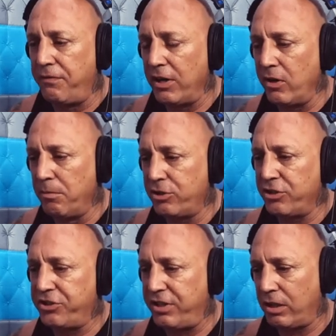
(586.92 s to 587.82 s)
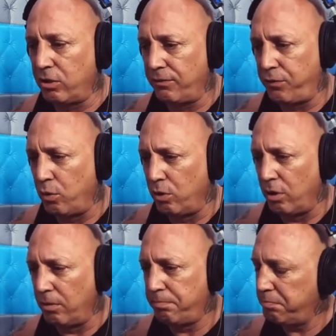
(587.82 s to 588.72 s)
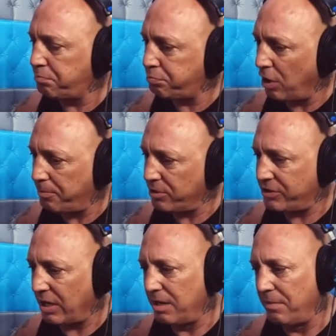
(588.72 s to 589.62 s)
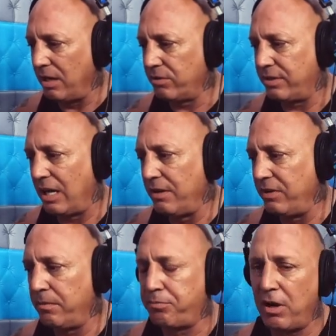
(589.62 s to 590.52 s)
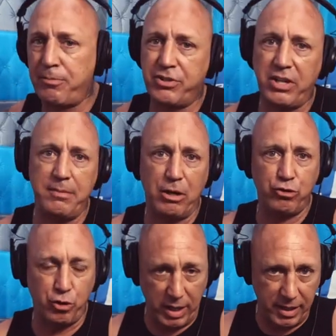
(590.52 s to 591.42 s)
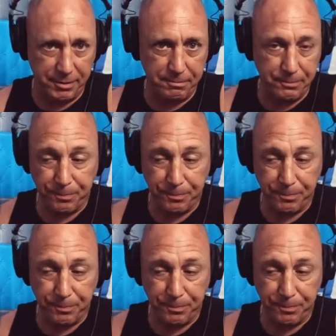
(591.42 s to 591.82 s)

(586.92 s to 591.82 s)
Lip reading: very much a stickler for proper side mount diving, proper side mount training.